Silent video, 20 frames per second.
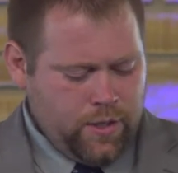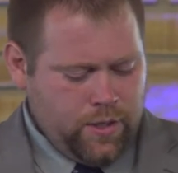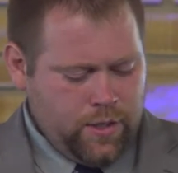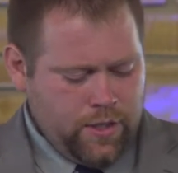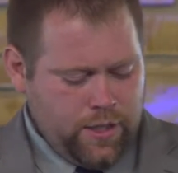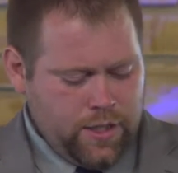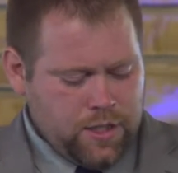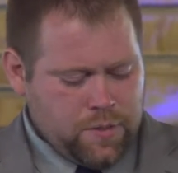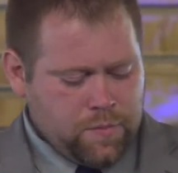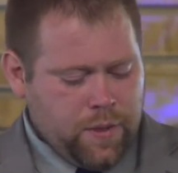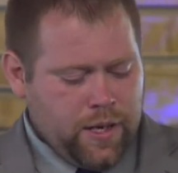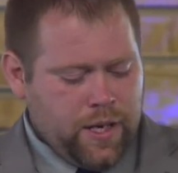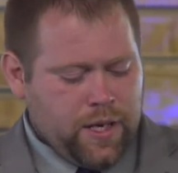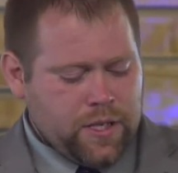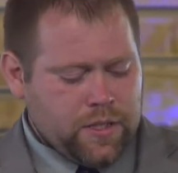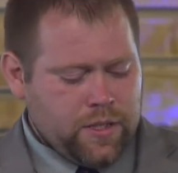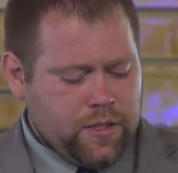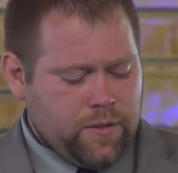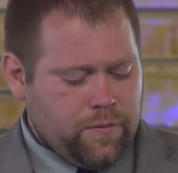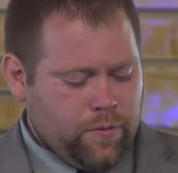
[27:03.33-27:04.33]
his
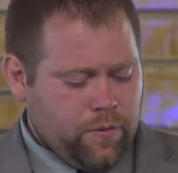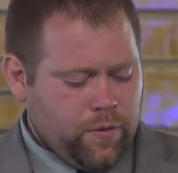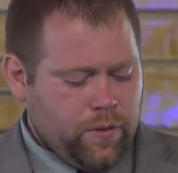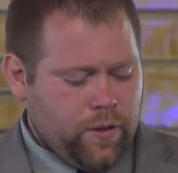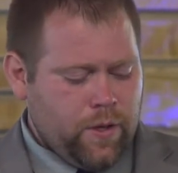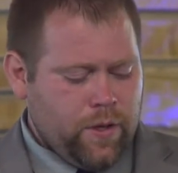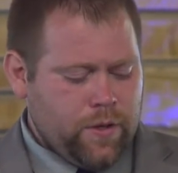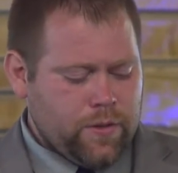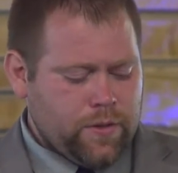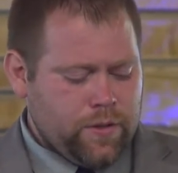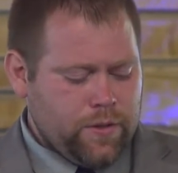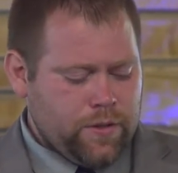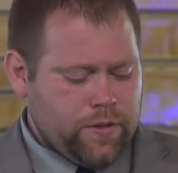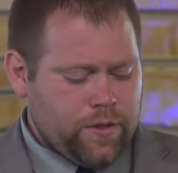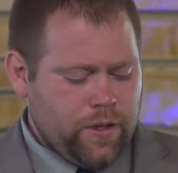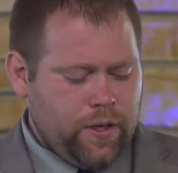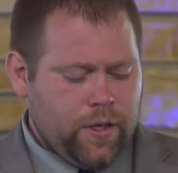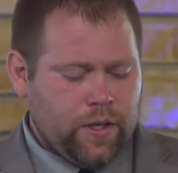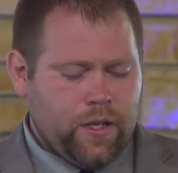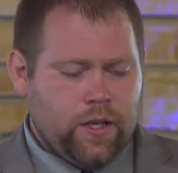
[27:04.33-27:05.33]
passion for us is
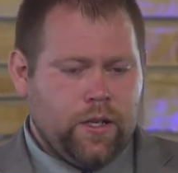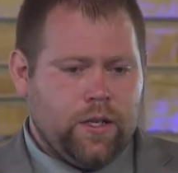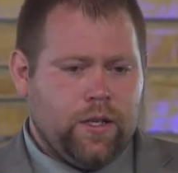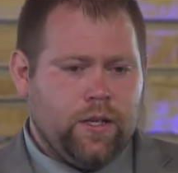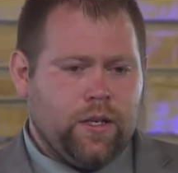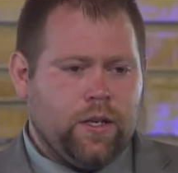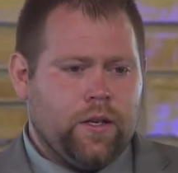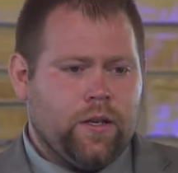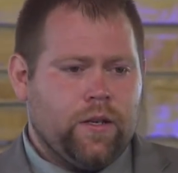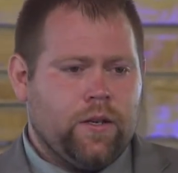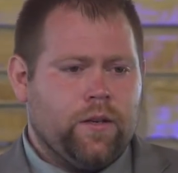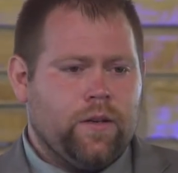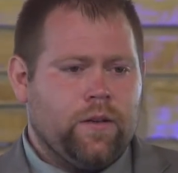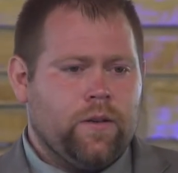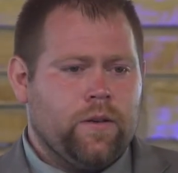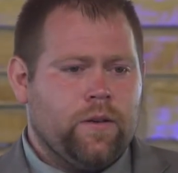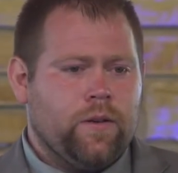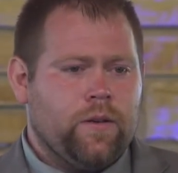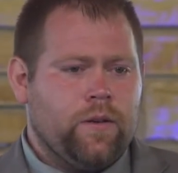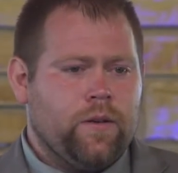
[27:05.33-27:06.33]
unending.
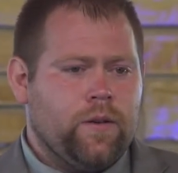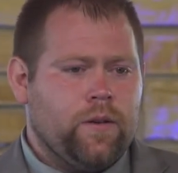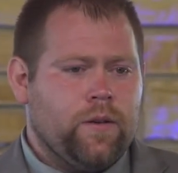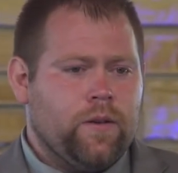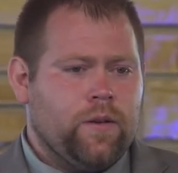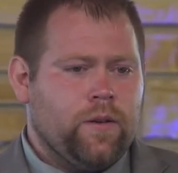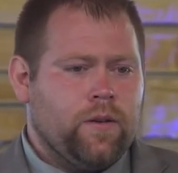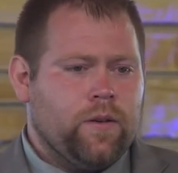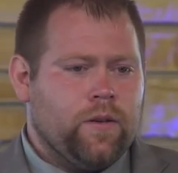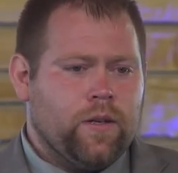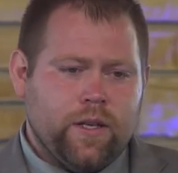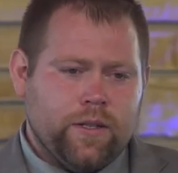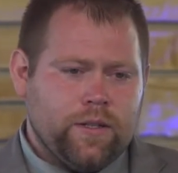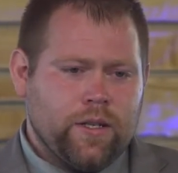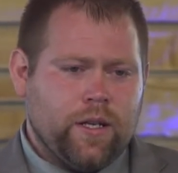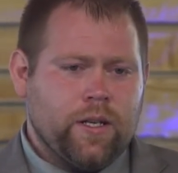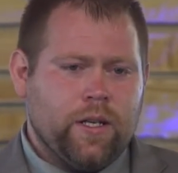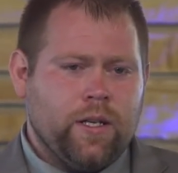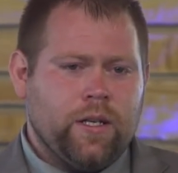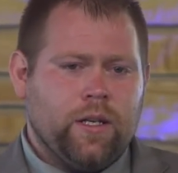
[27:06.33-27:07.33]
It's
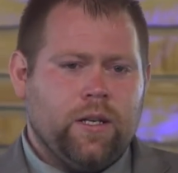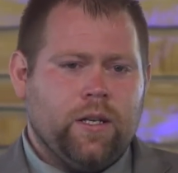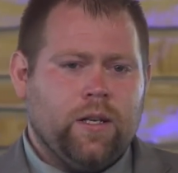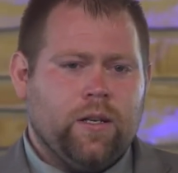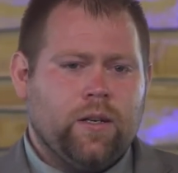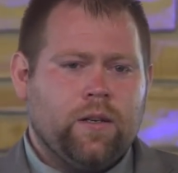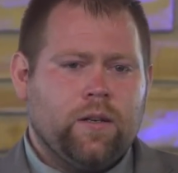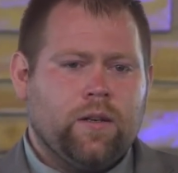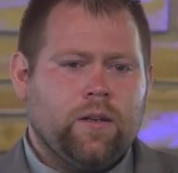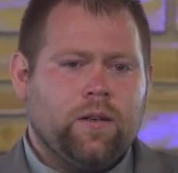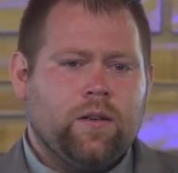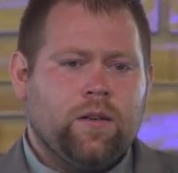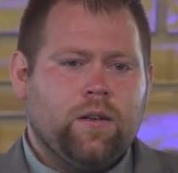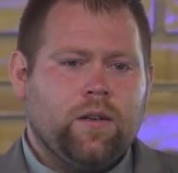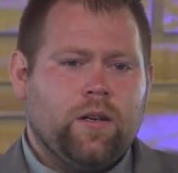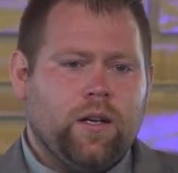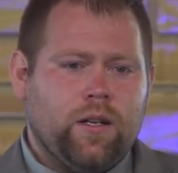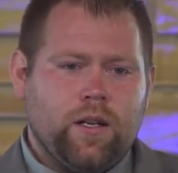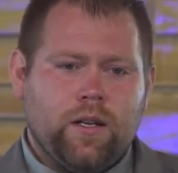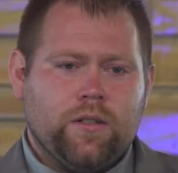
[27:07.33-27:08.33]
unending.
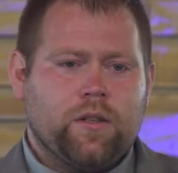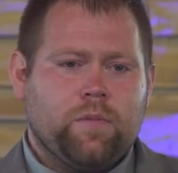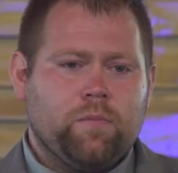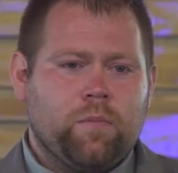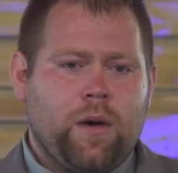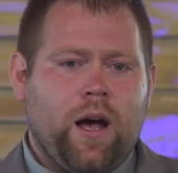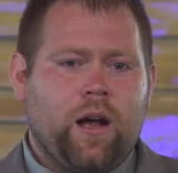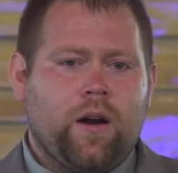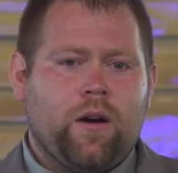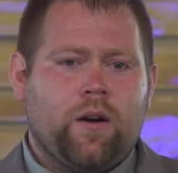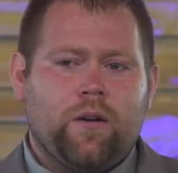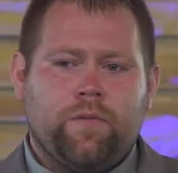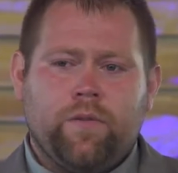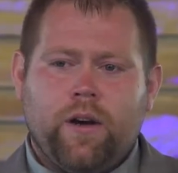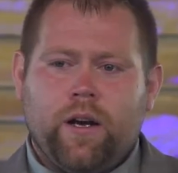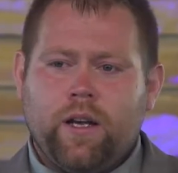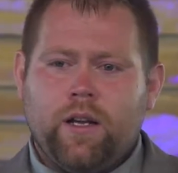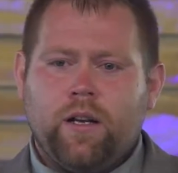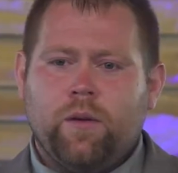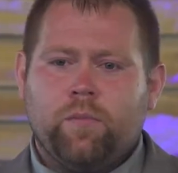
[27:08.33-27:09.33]
It doesn't matter if
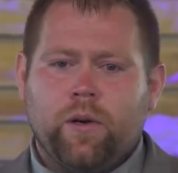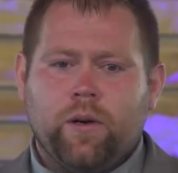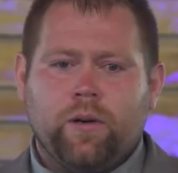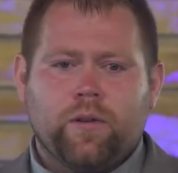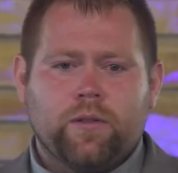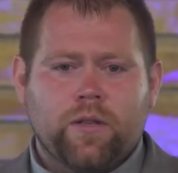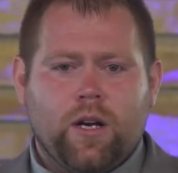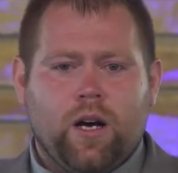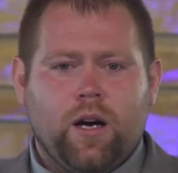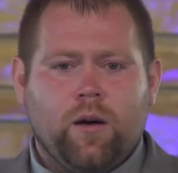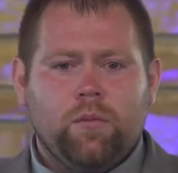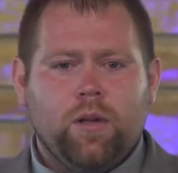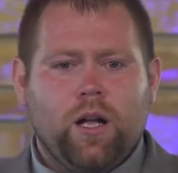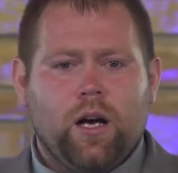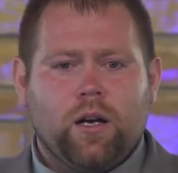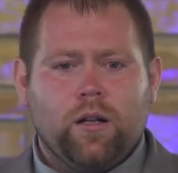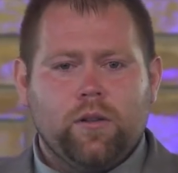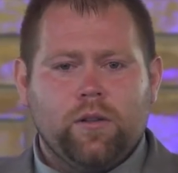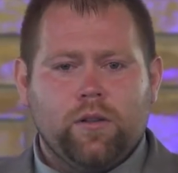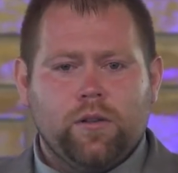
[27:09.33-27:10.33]
I get up here and sob
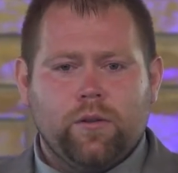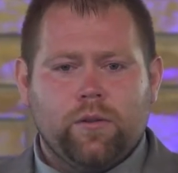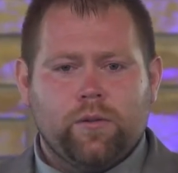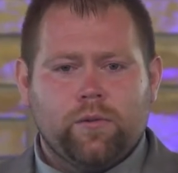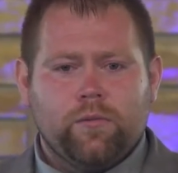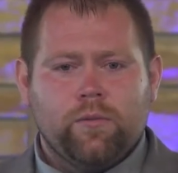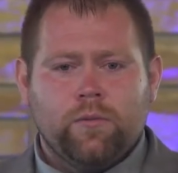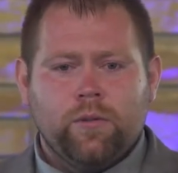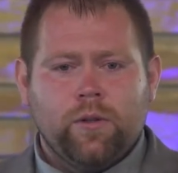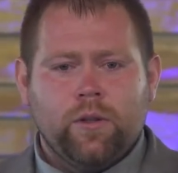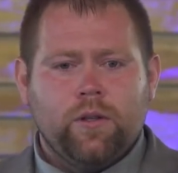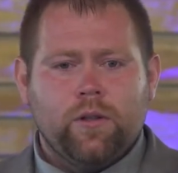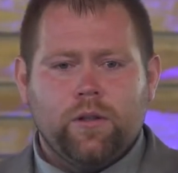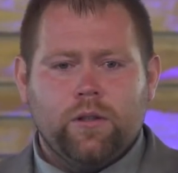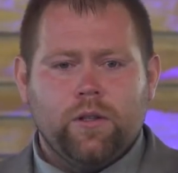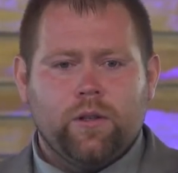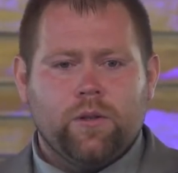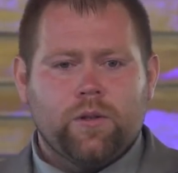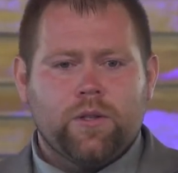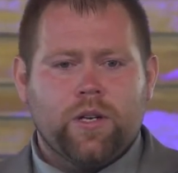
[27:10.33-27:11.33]
like a little
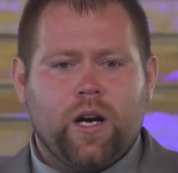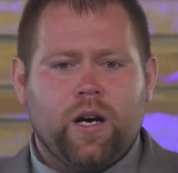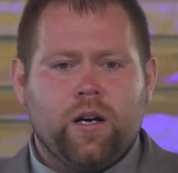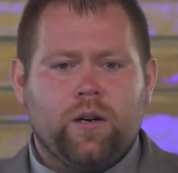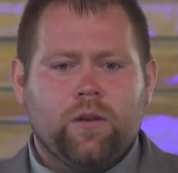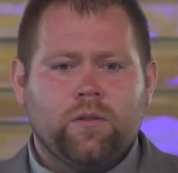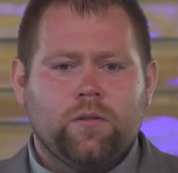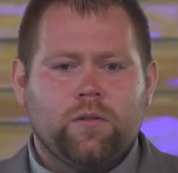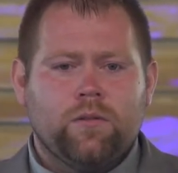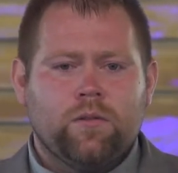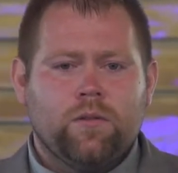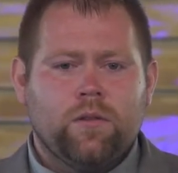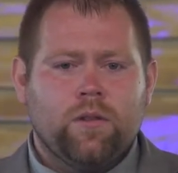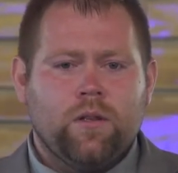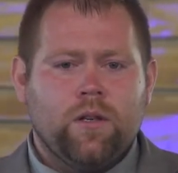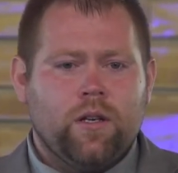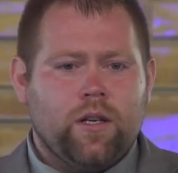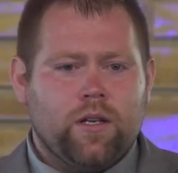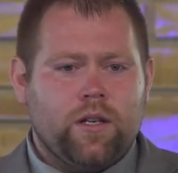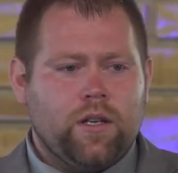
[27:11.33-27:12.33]
child.
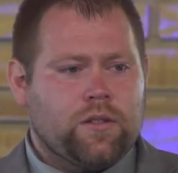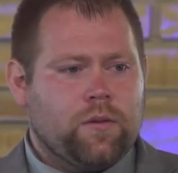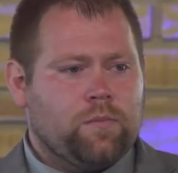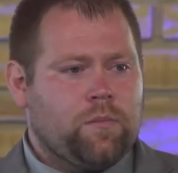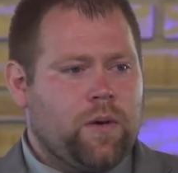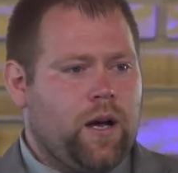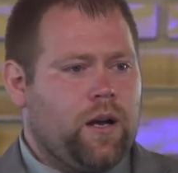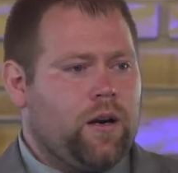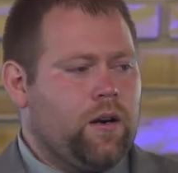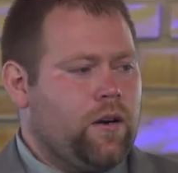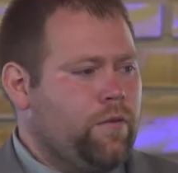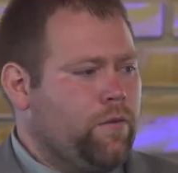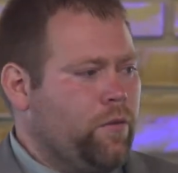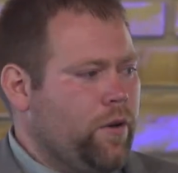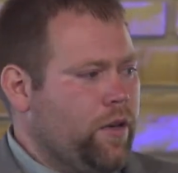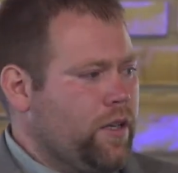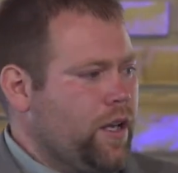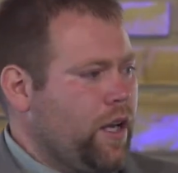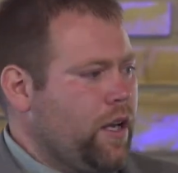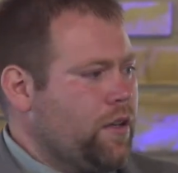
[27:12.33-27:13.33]
It doesn't matter if we
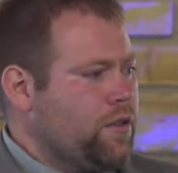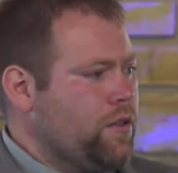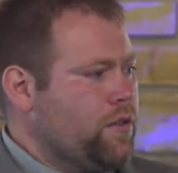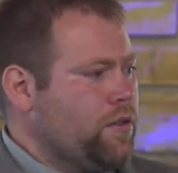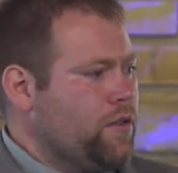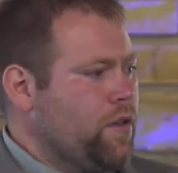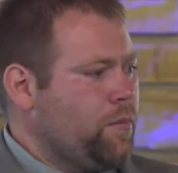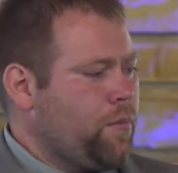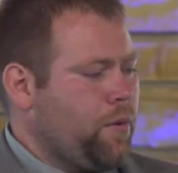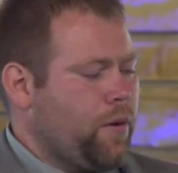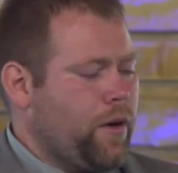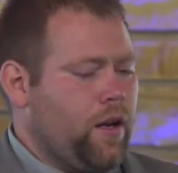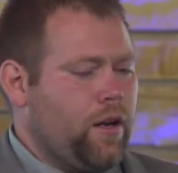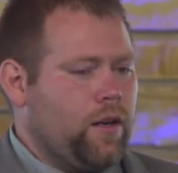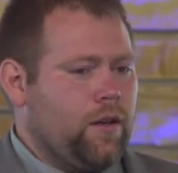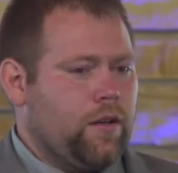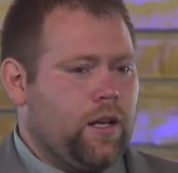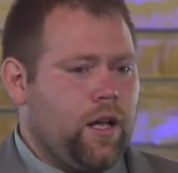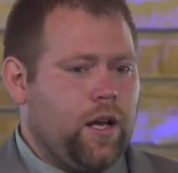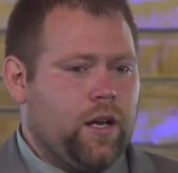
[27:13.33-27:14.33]
dance and jump
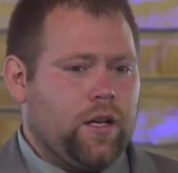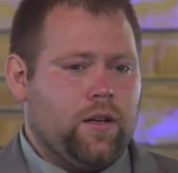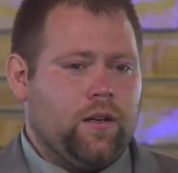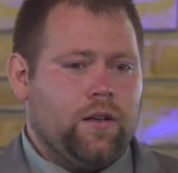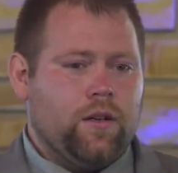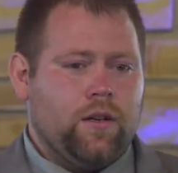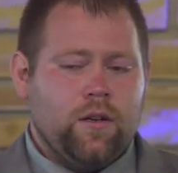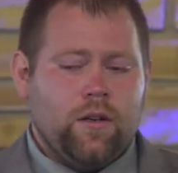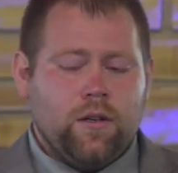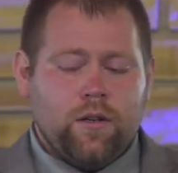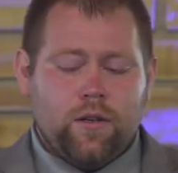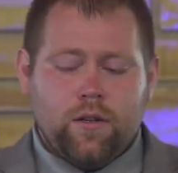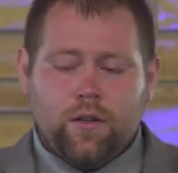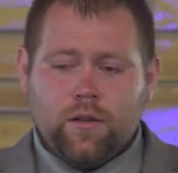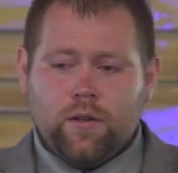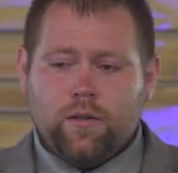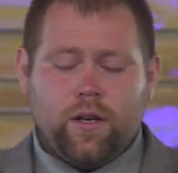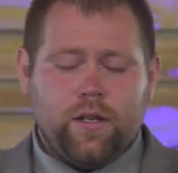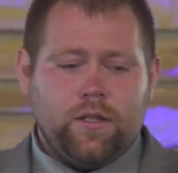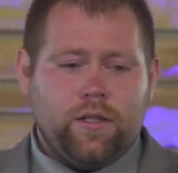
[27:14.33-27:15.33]
around like
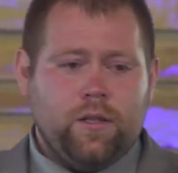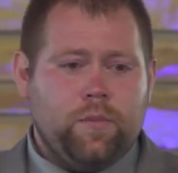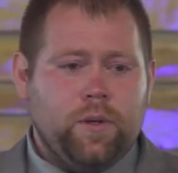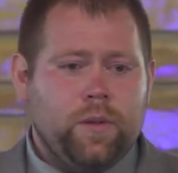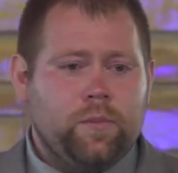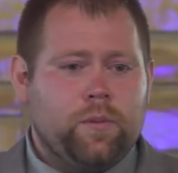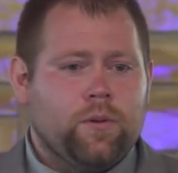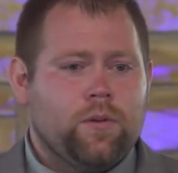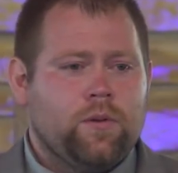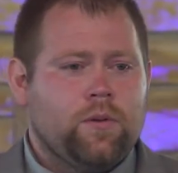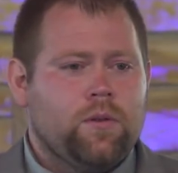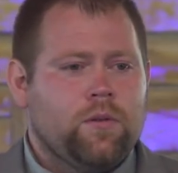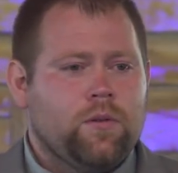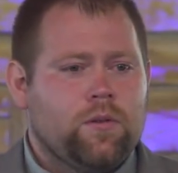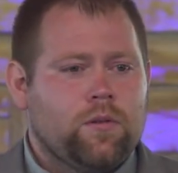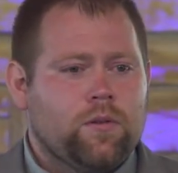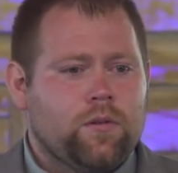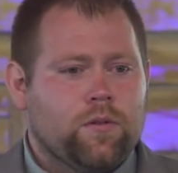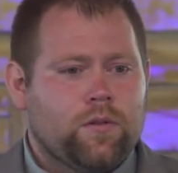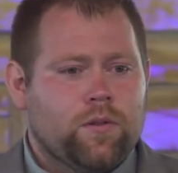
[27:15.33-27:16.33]
crazy people
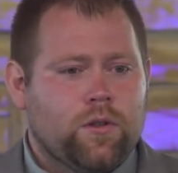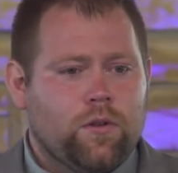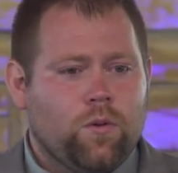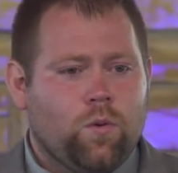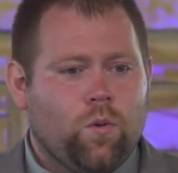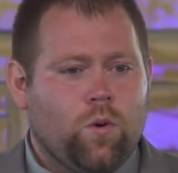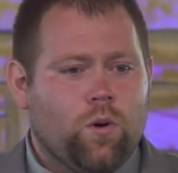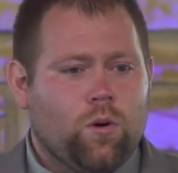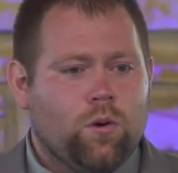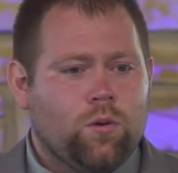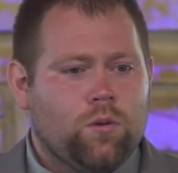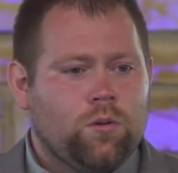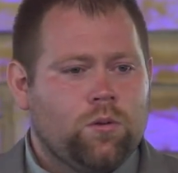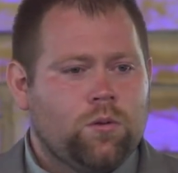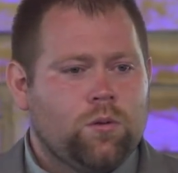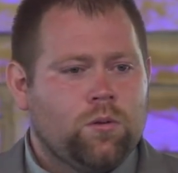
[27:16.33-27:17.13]
to the world.